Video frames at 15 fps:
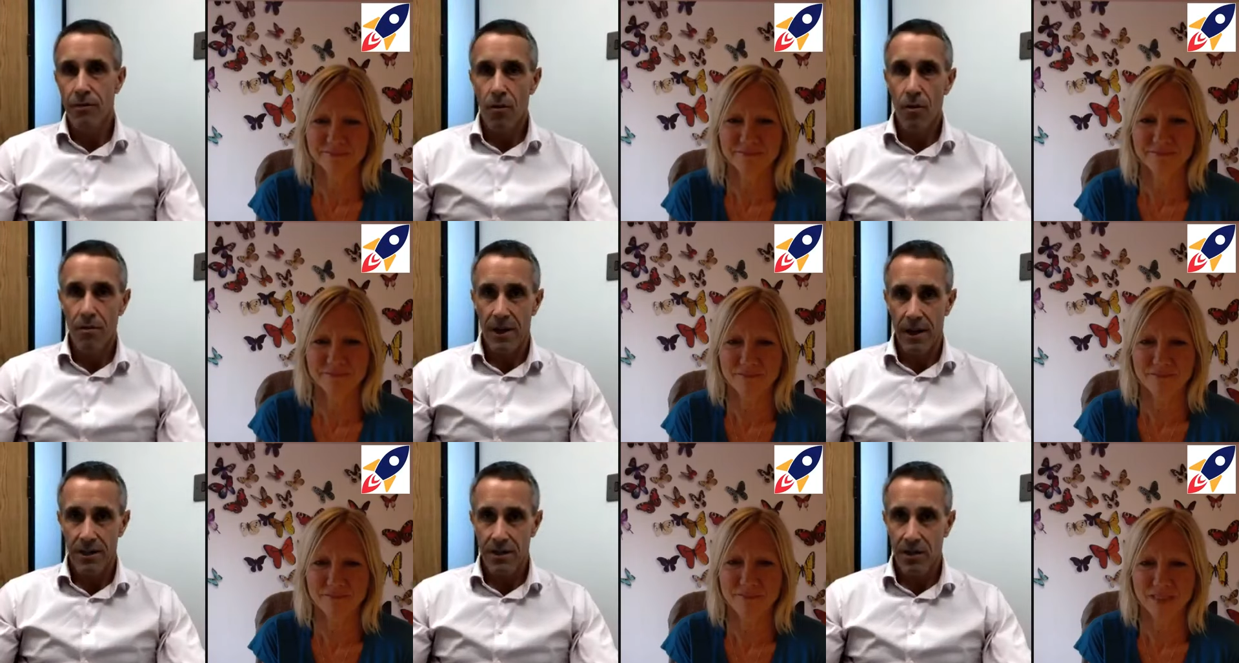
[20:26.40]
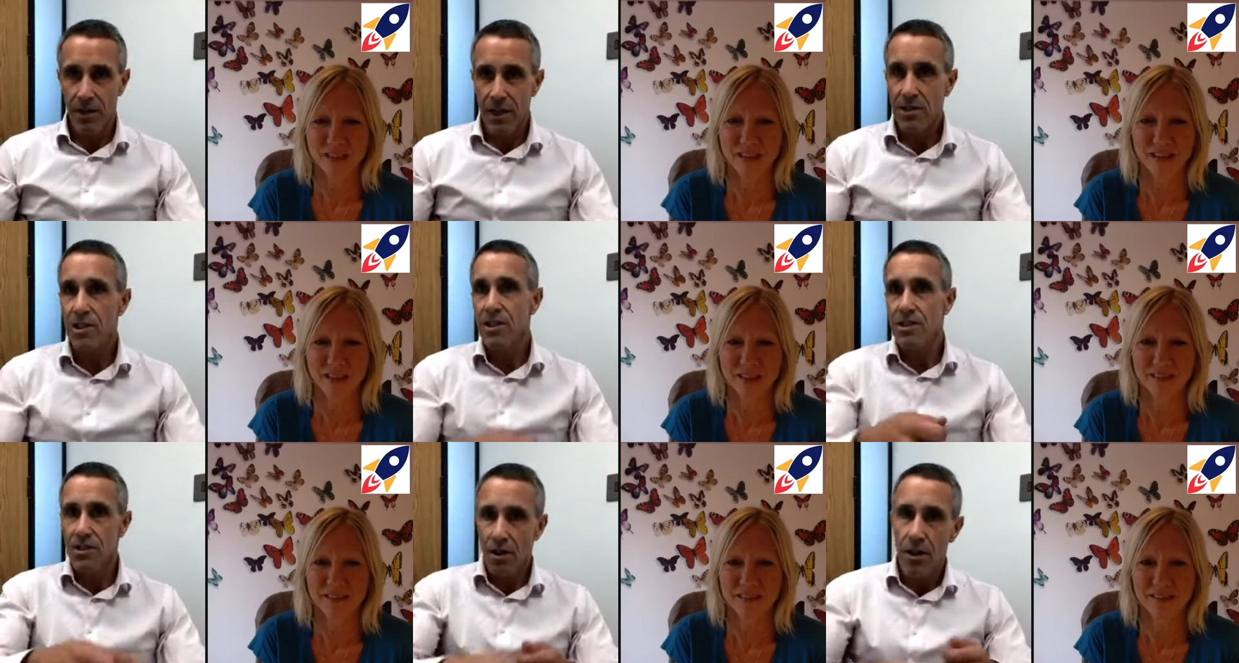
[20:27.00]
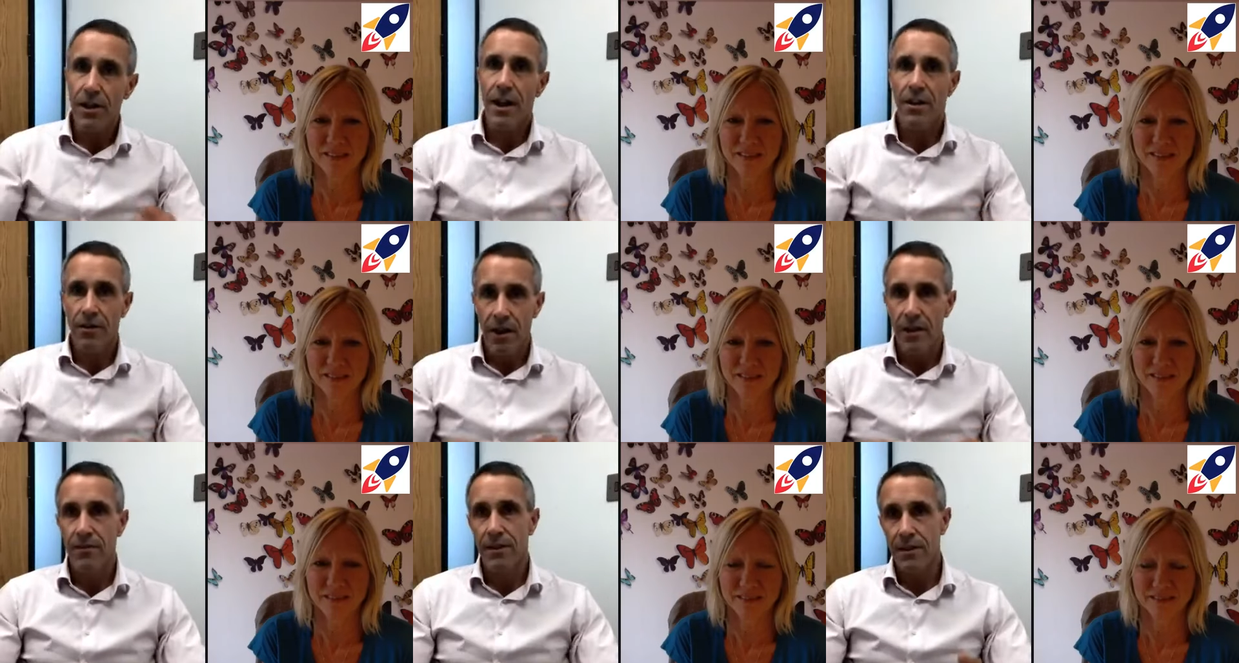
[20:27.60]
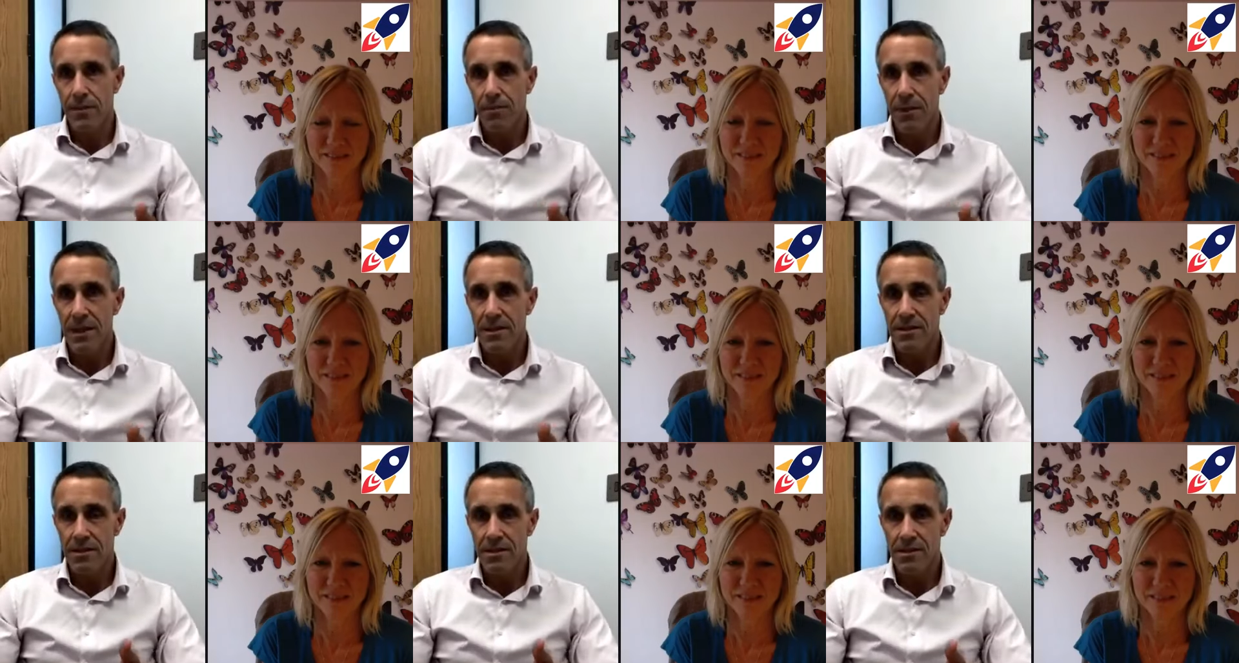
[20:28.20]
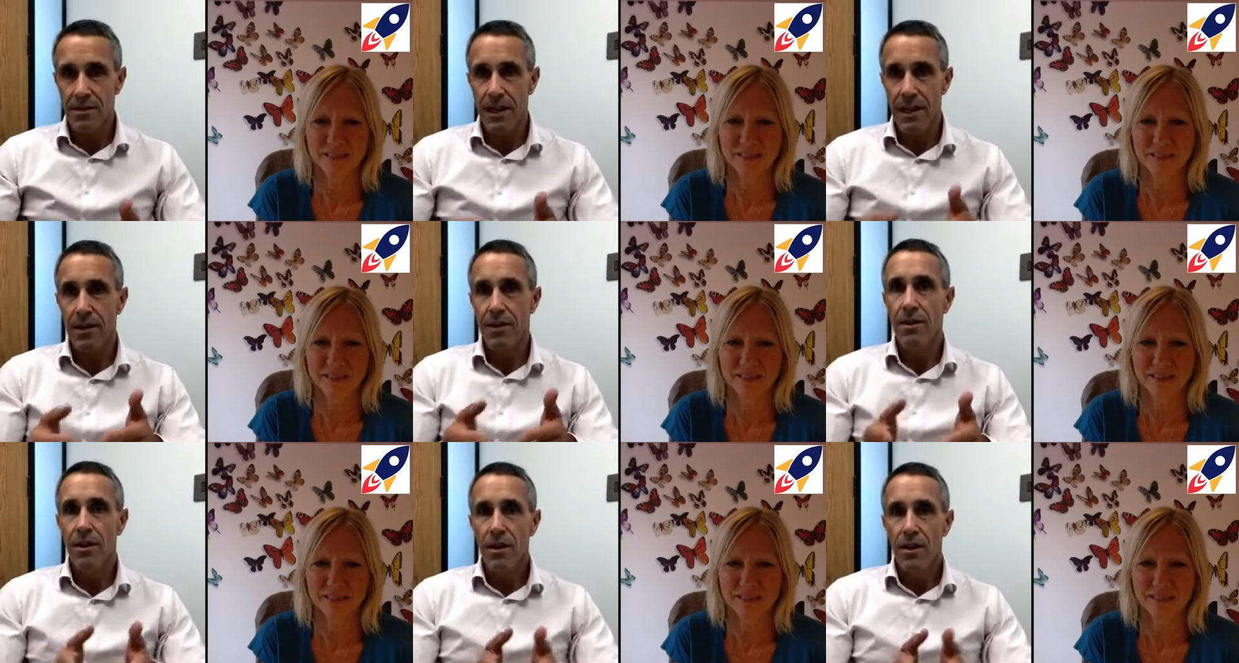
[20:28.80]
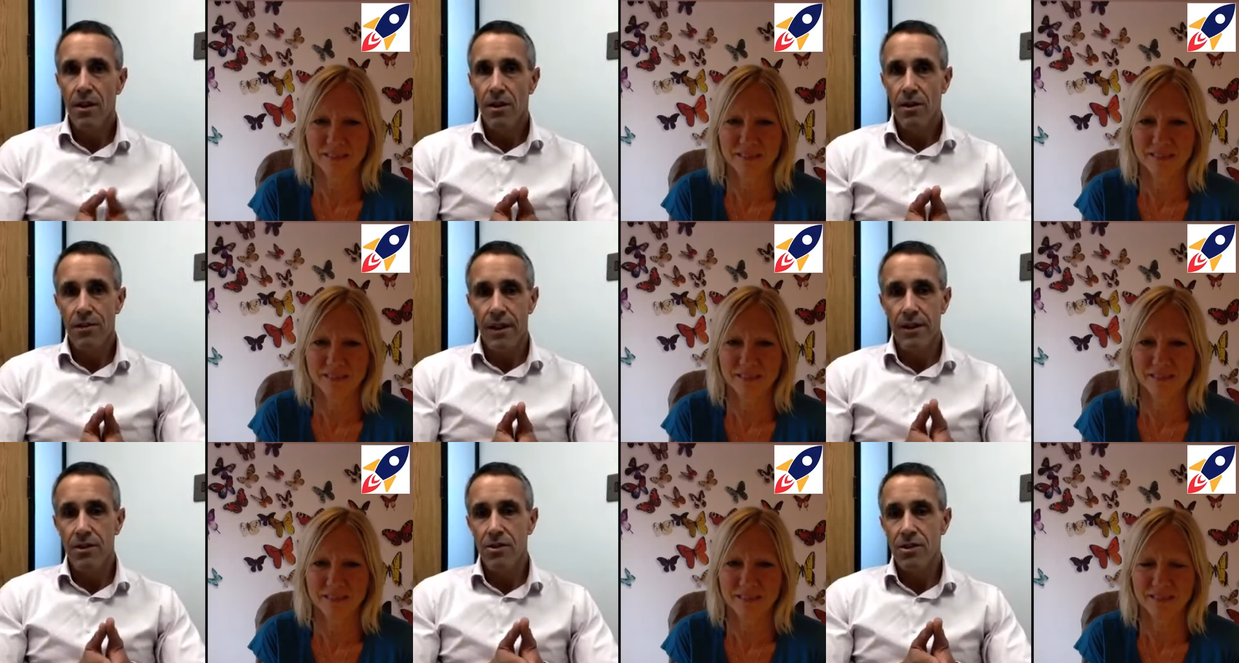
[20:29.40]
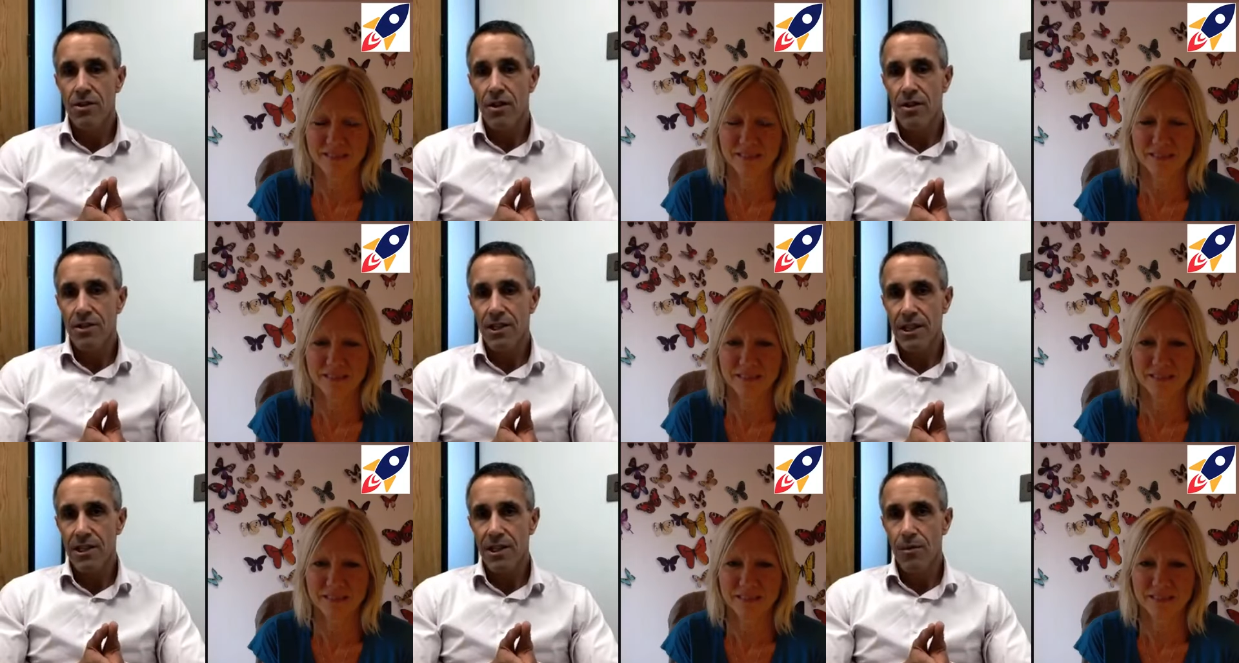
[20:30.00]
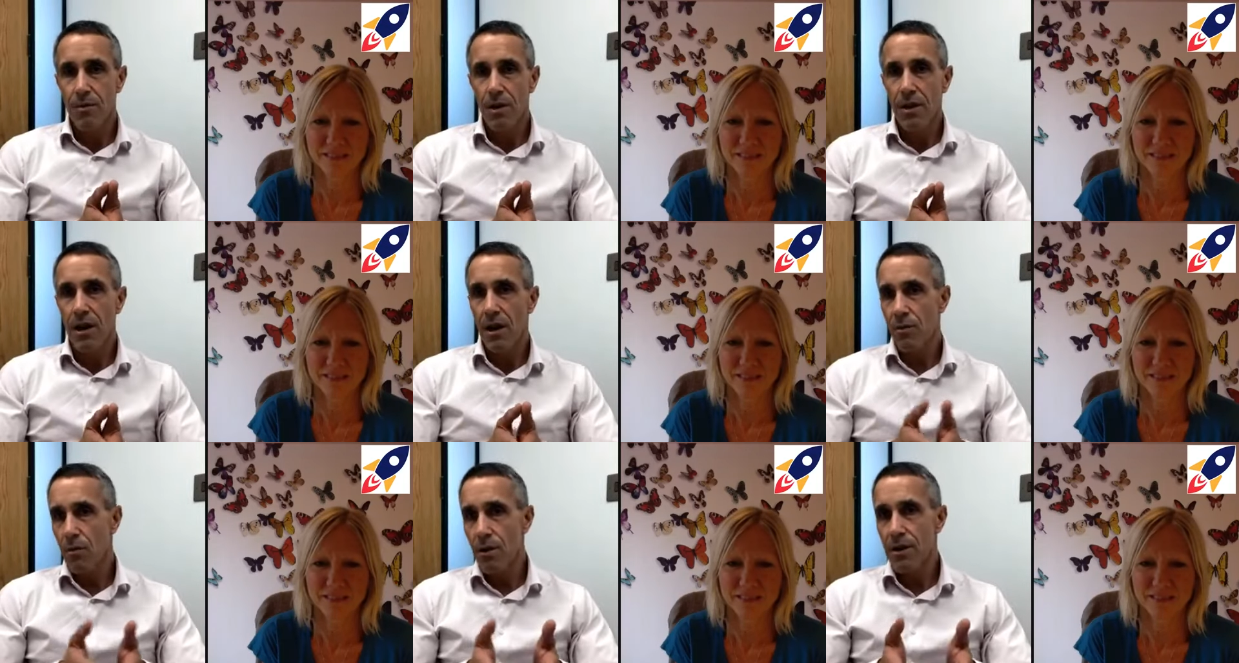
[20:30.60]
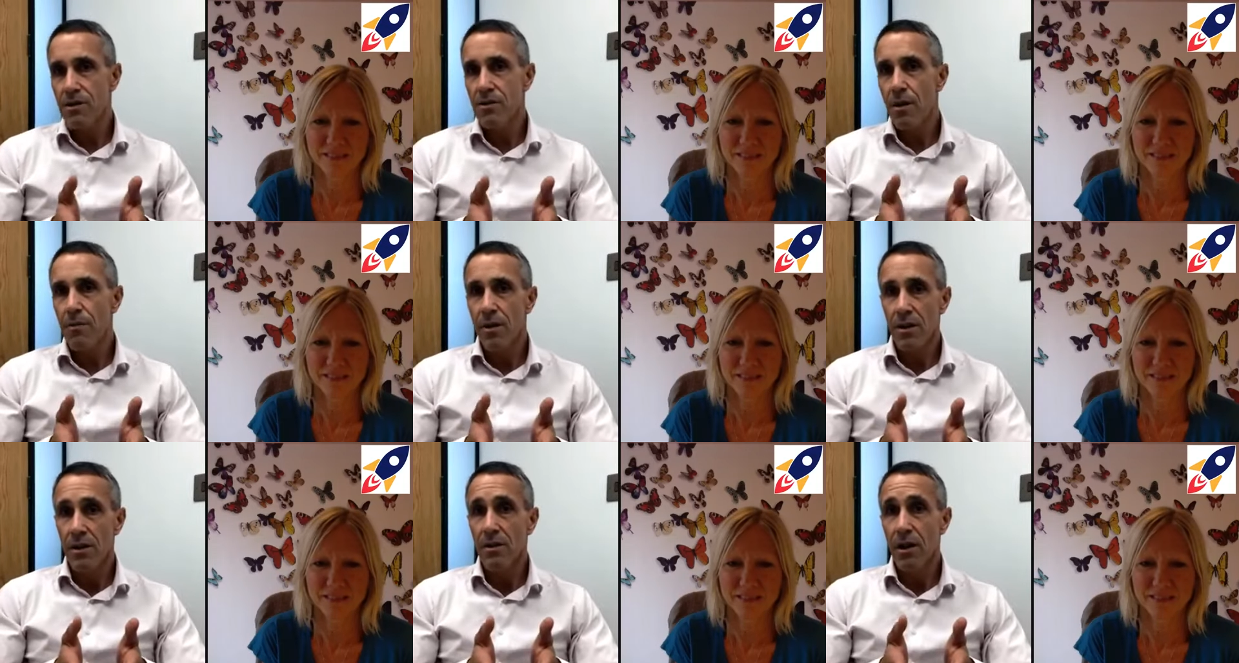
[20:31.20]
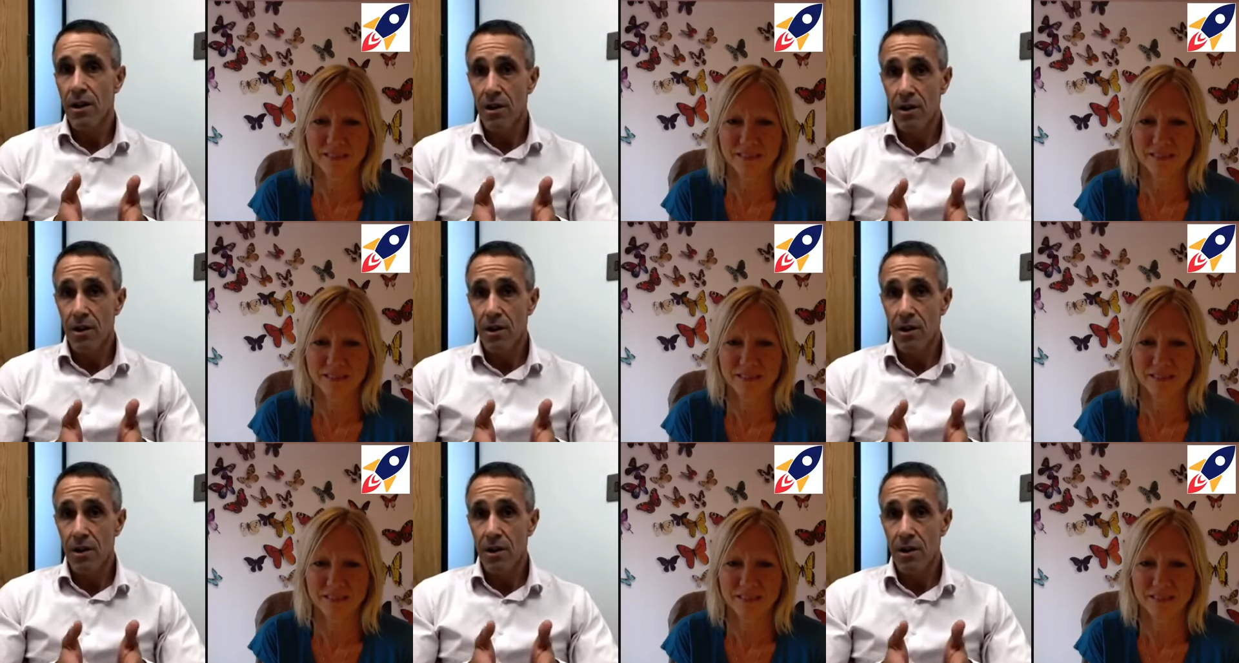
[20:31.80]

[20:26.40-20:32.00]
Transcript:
Speaker 1: format, and you actually start unraveling the pieces, then then you start to actually work out what is our model going